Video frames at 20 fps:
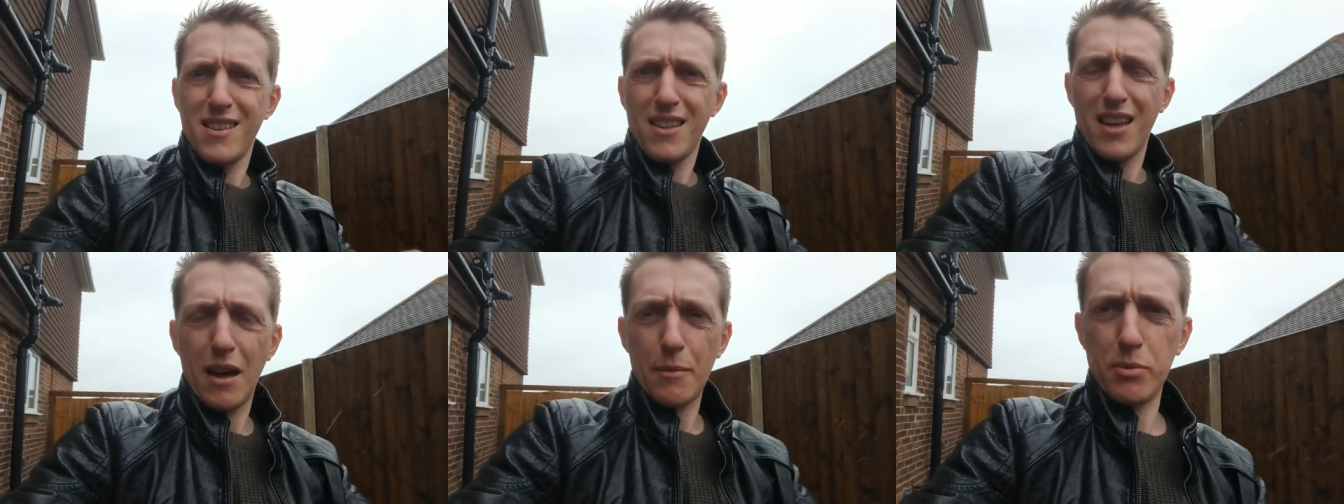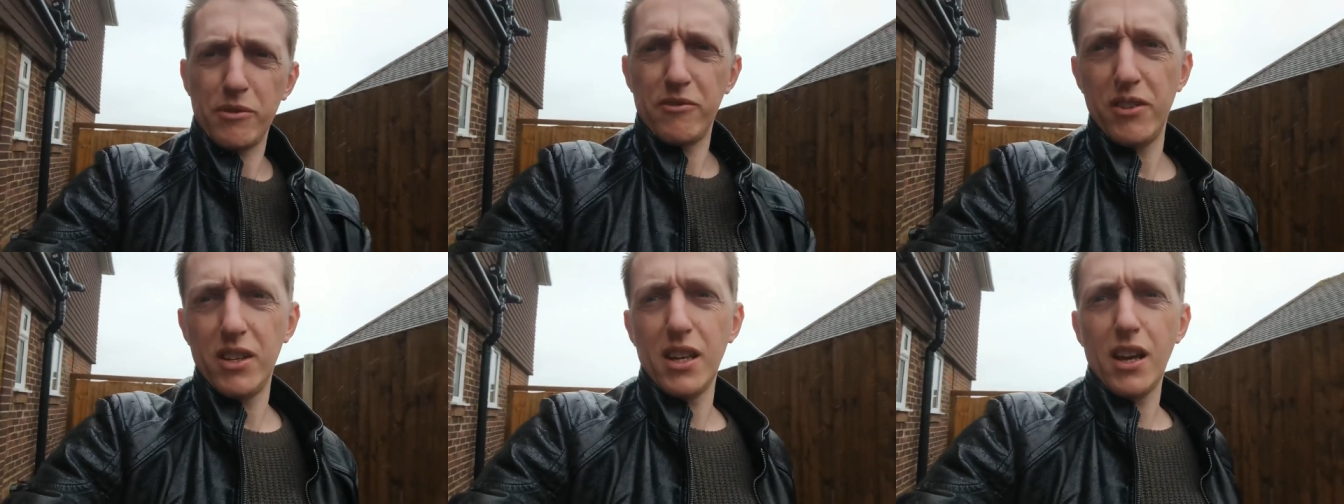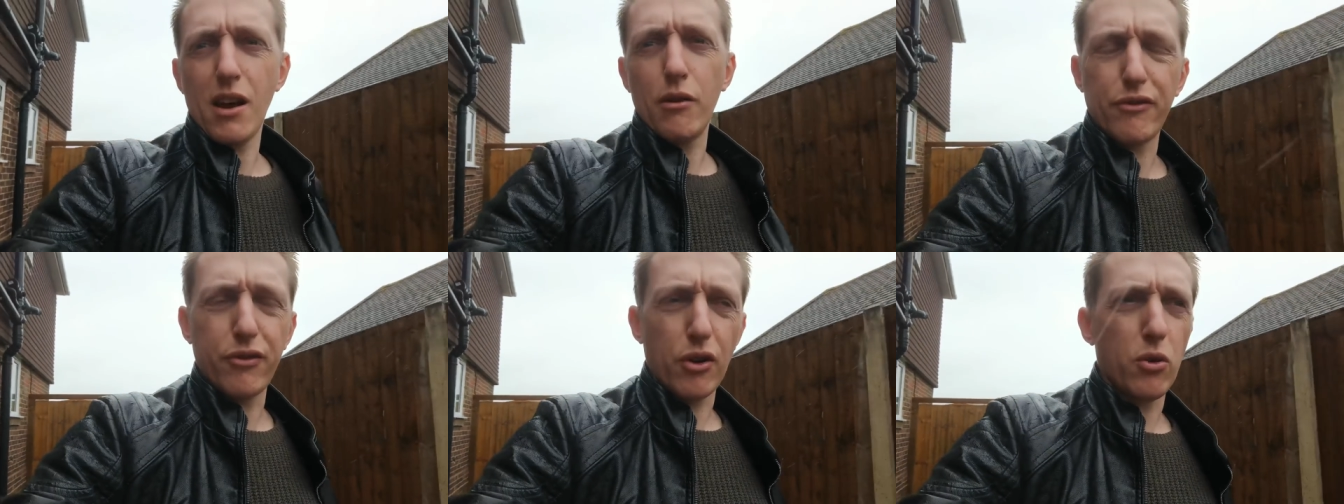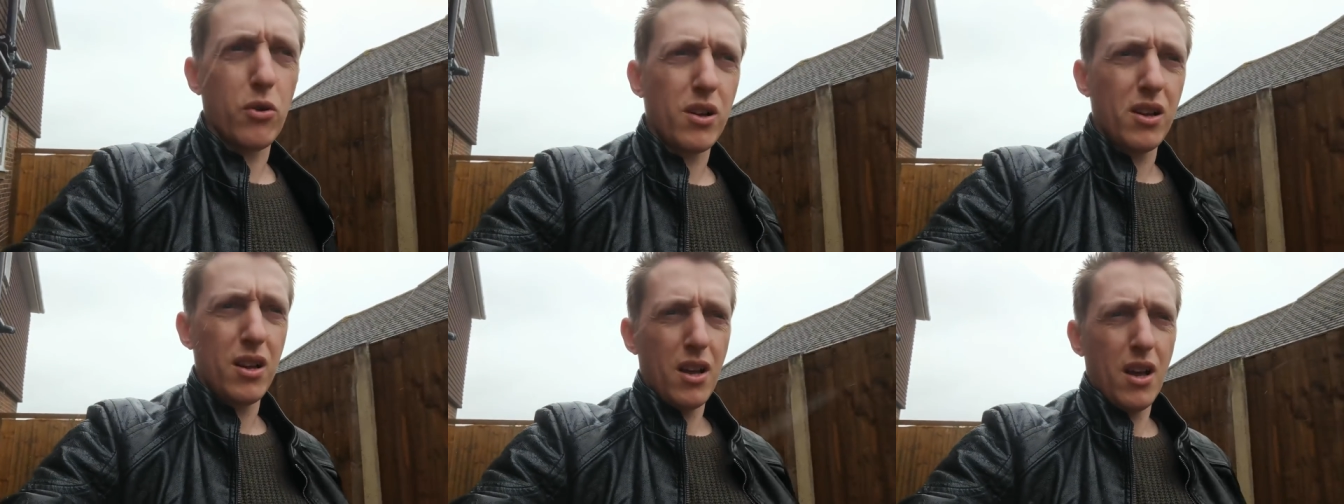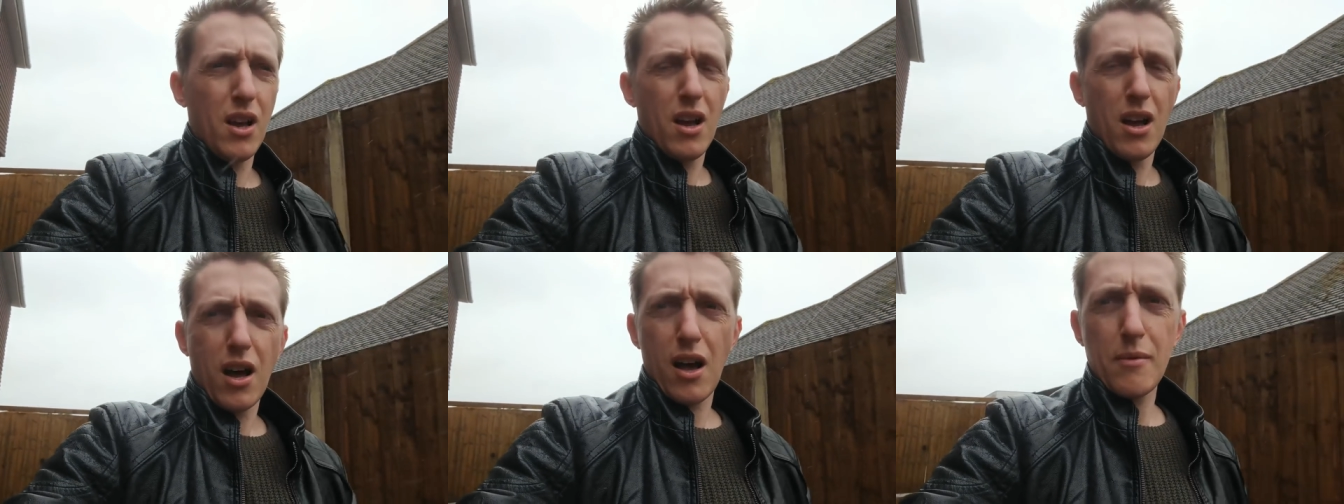That'd be really helpful.
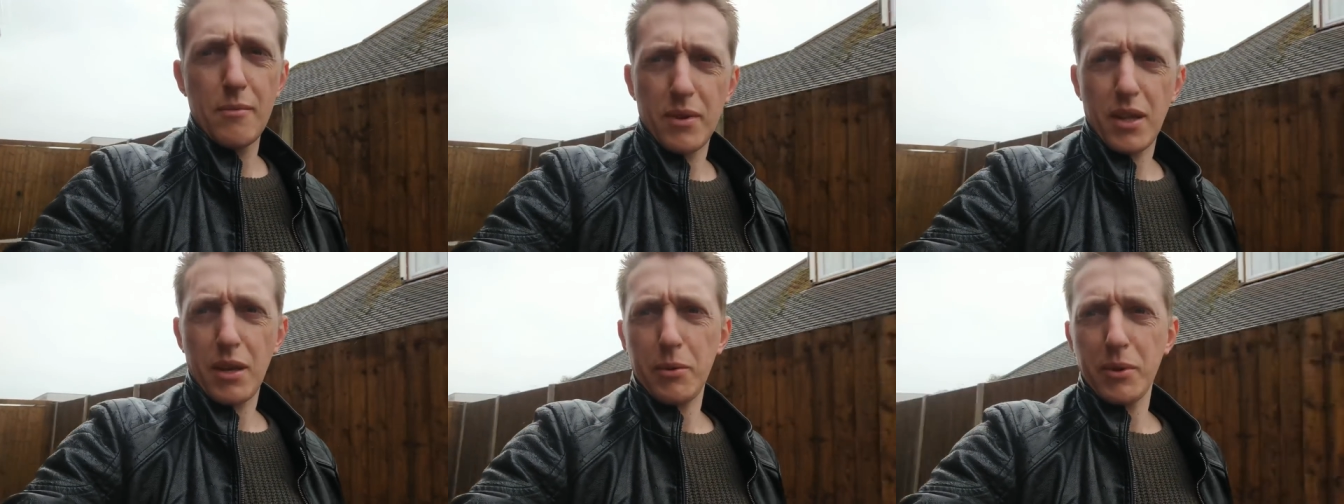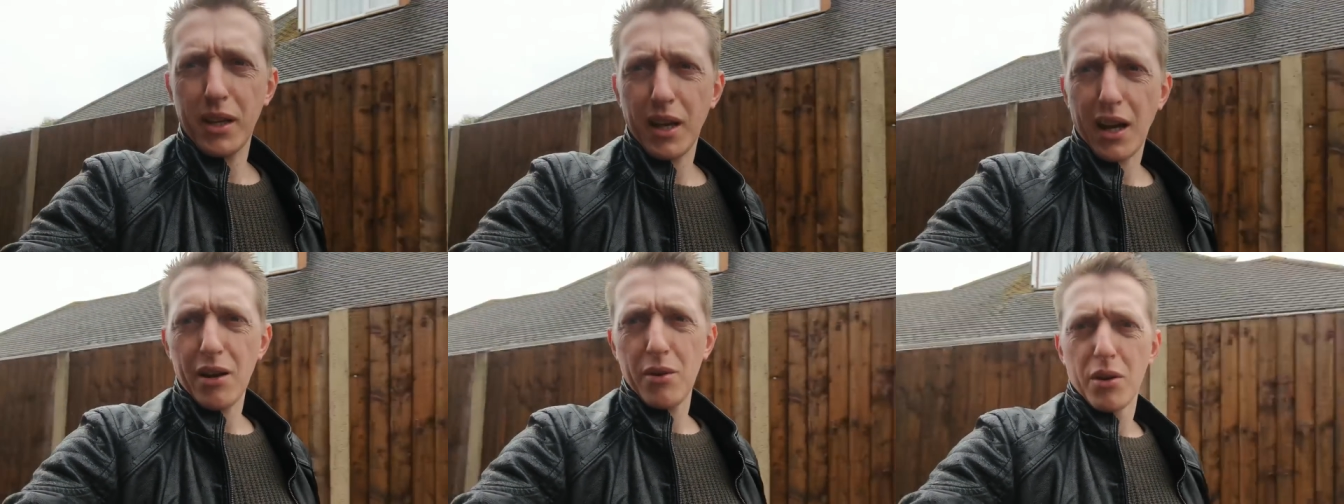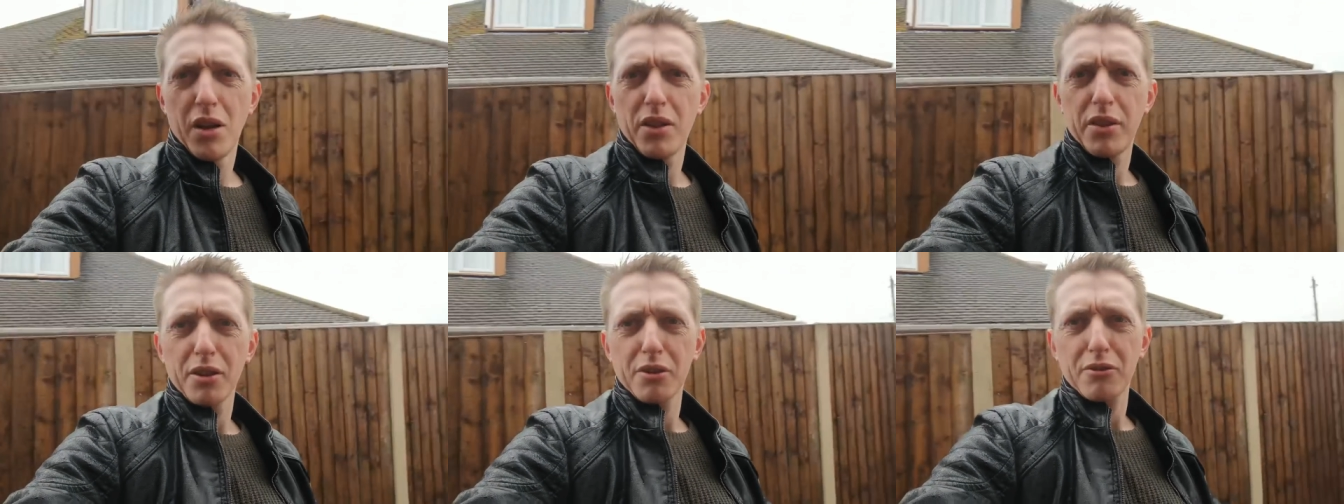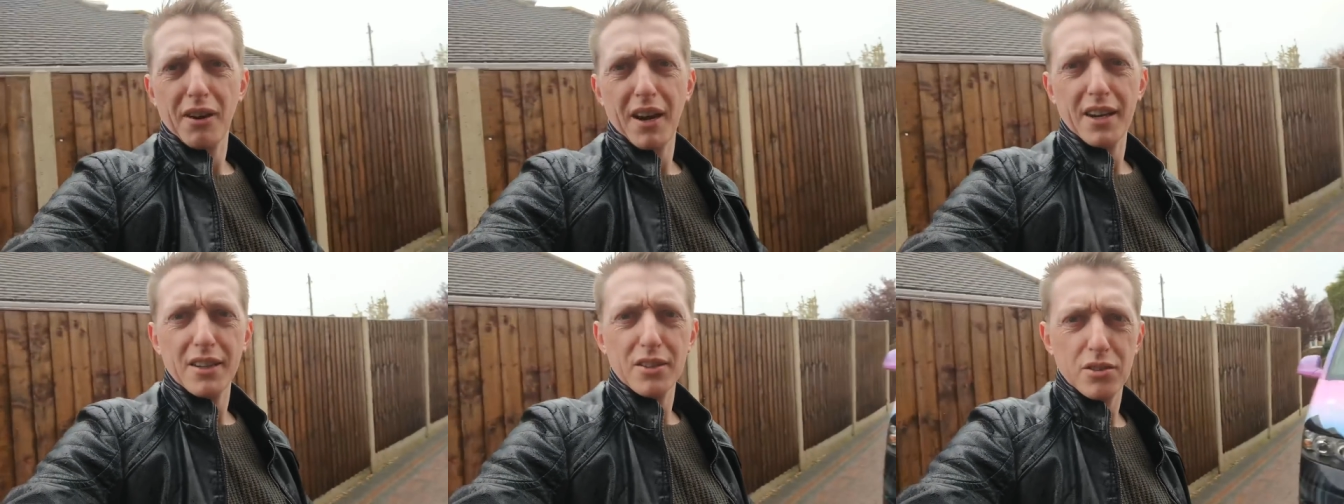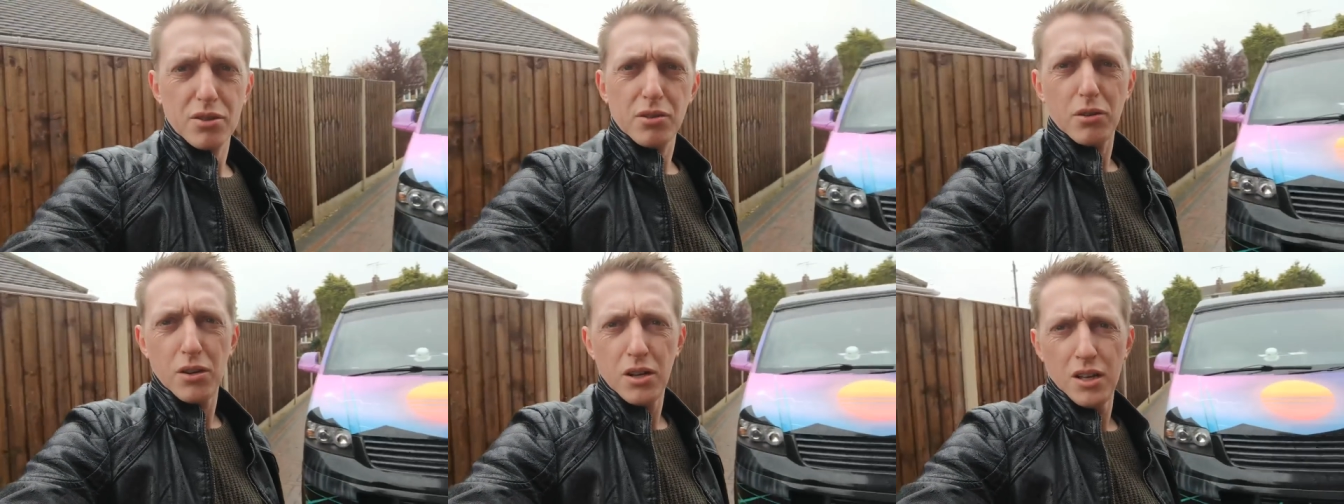Um, there we go, the grand
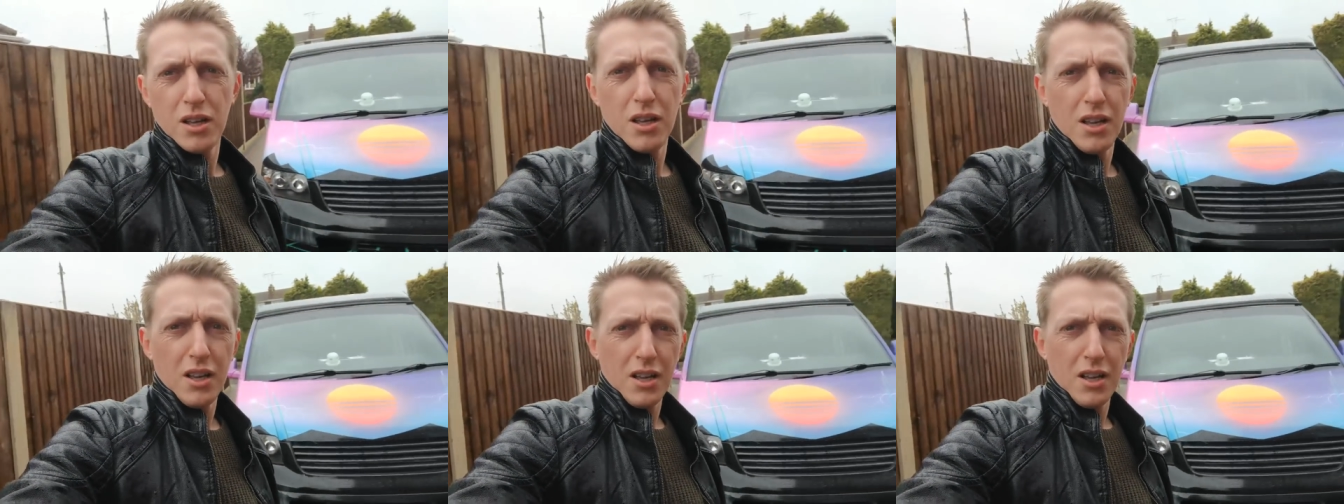tour